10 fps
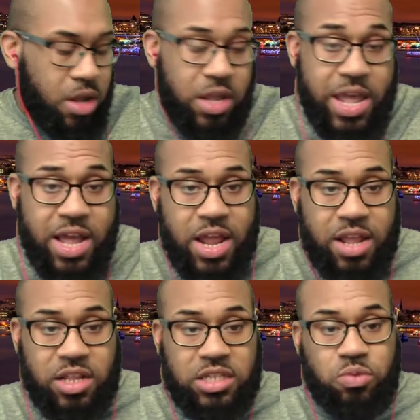Yeah,
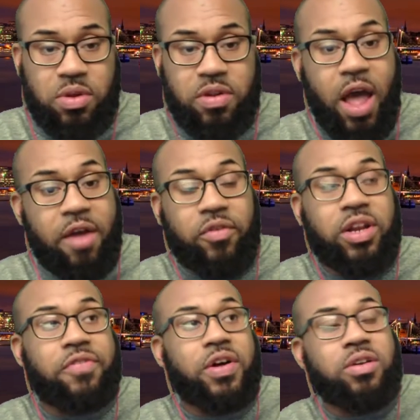like this one, I
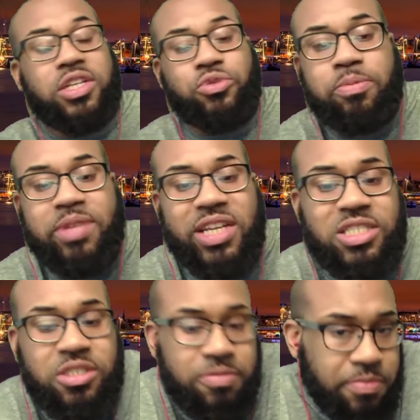really felt this one
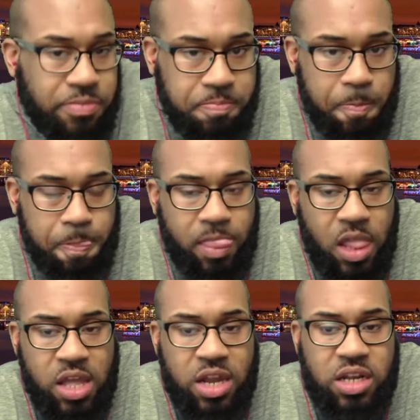because
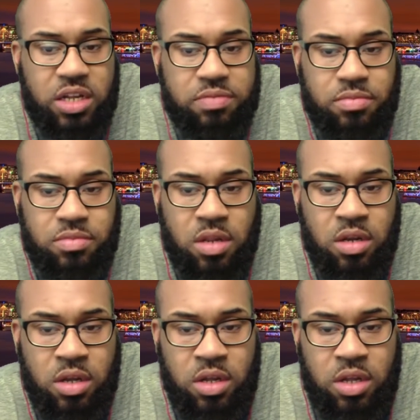in a
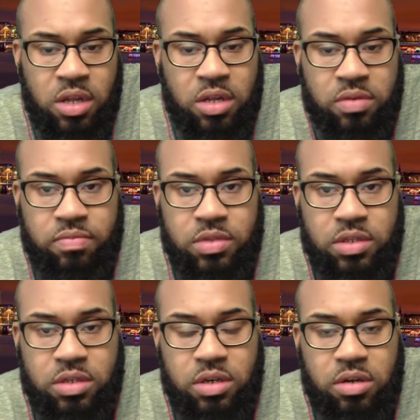
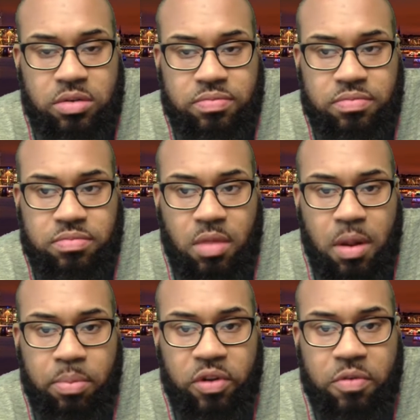you know
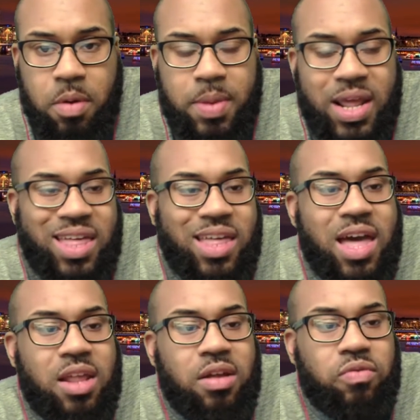brief moment, I could
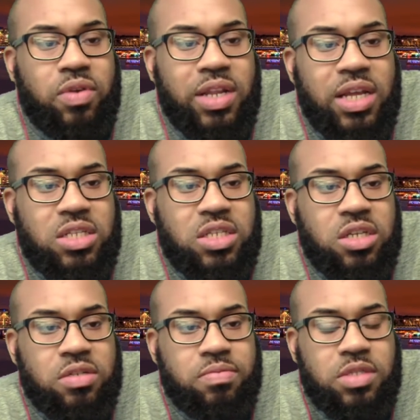kind of relate
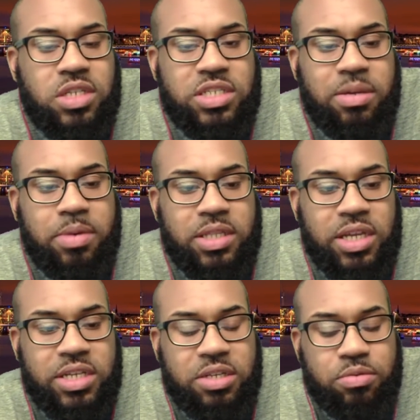to some of the
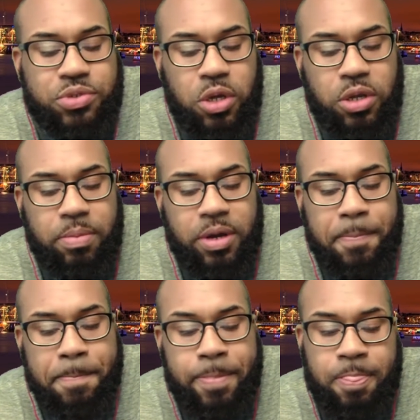things he was talking
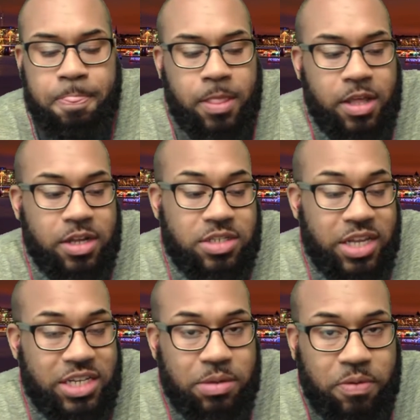about. Because,
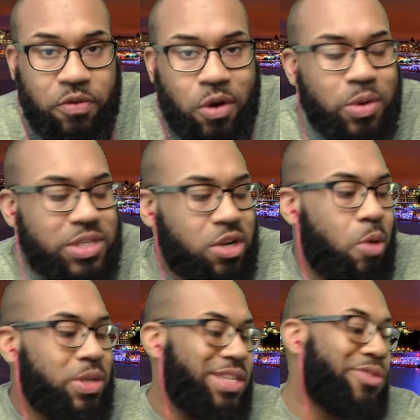like I said before, I wasn't
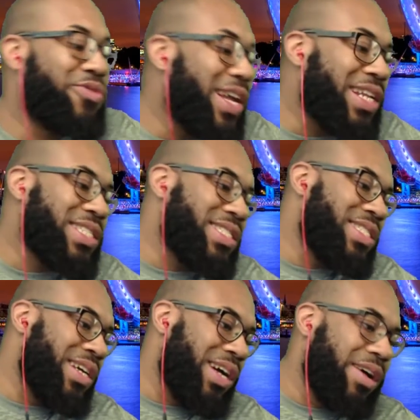always the
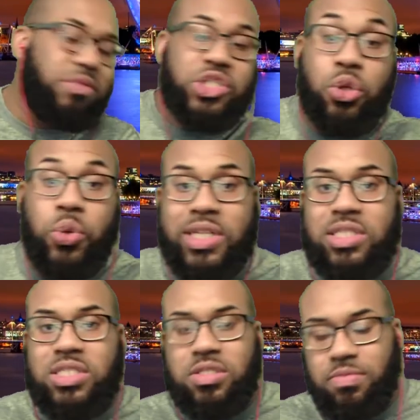greatest of
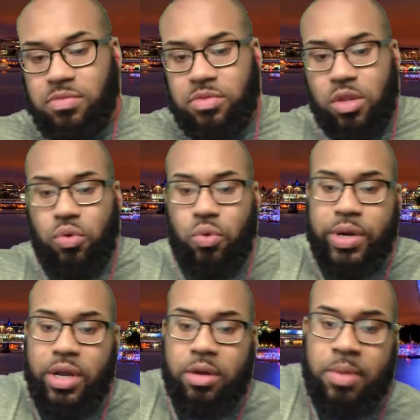students
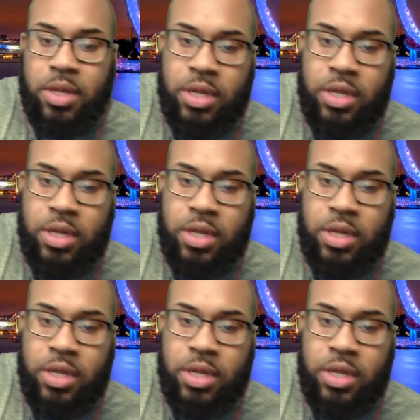growing up.